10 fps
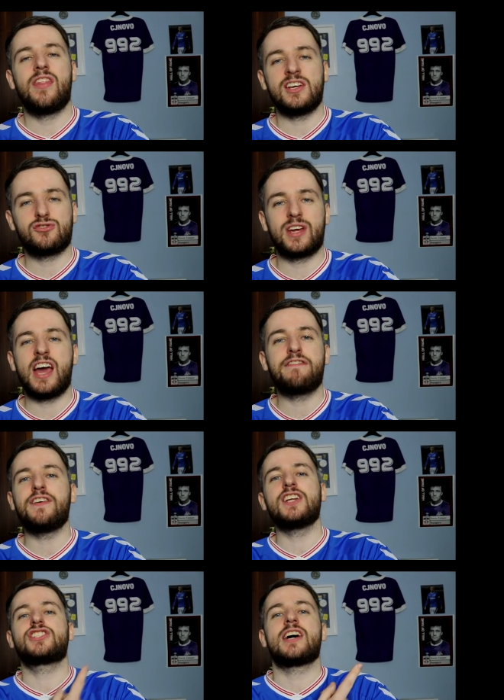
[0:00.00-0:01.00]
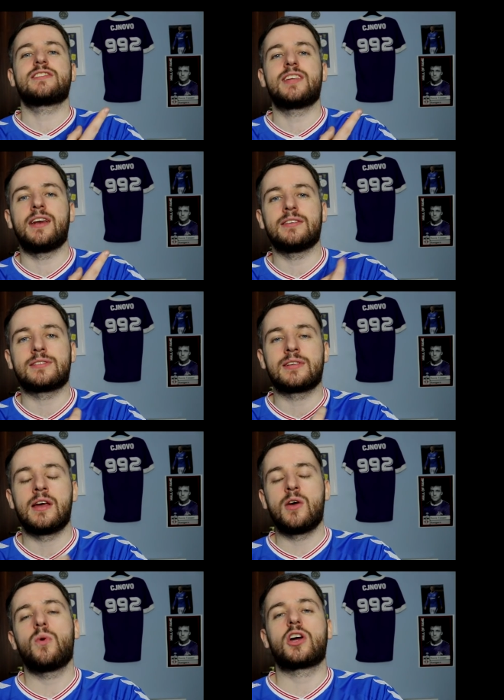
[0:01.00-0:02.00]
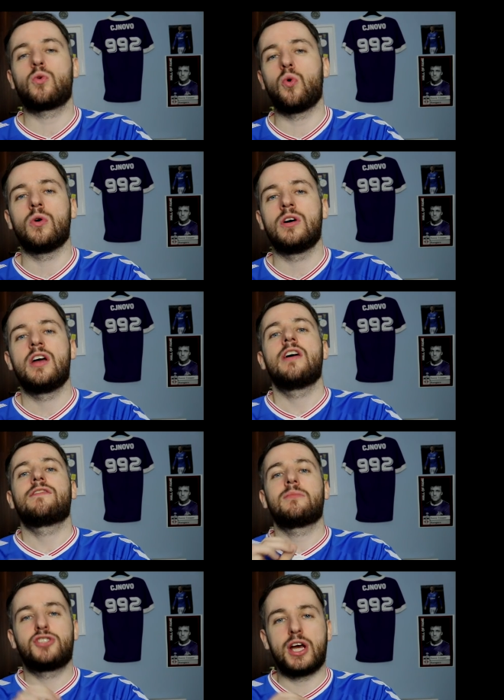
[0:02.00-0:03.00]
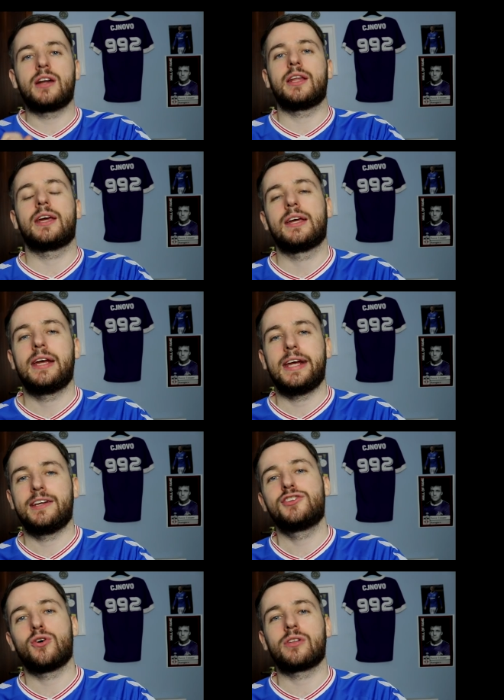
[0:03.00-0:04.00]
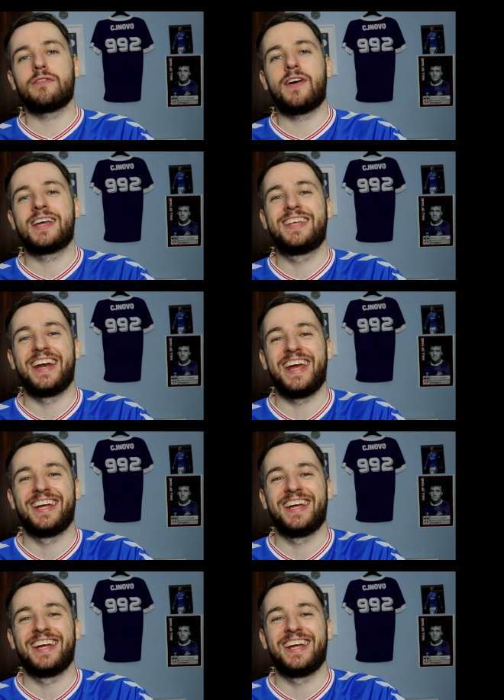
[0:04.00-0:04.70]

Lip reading: that's right, I finished that sentence with a quote from Charlie in the Chocolate Factory.